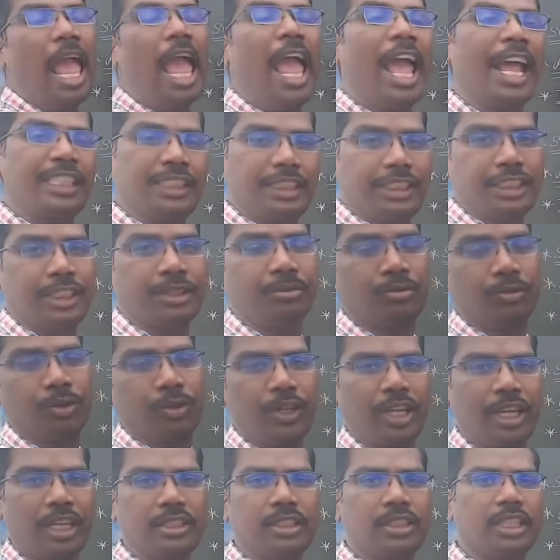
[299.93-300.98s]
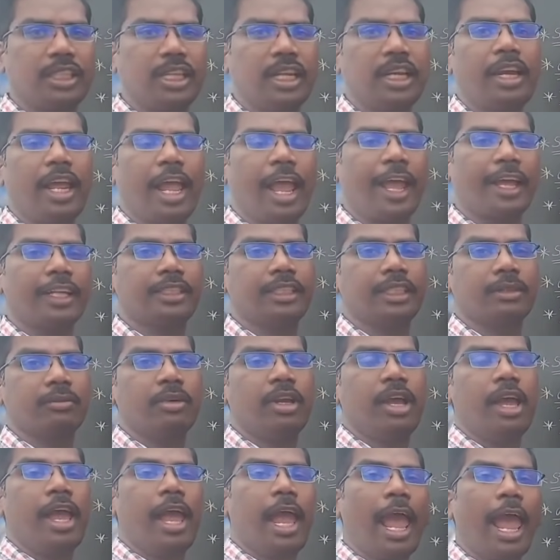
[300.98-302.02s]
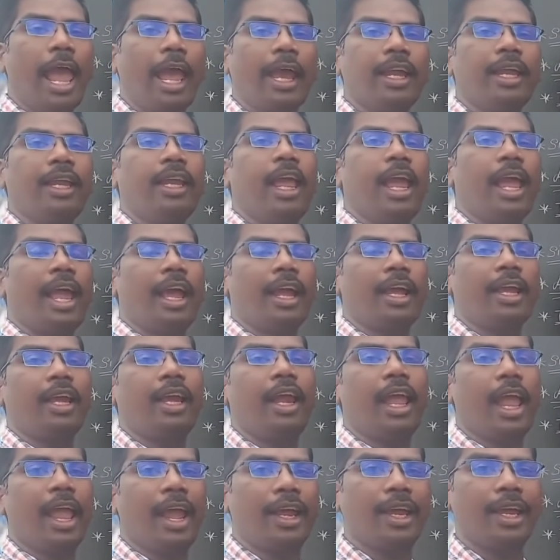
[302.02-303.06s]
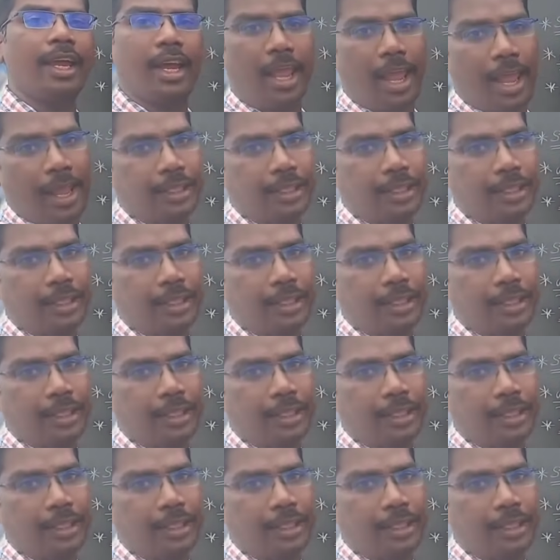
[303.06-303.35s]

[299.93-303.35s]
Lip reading: axiom. We can say that axiom. Angle, angle, angle,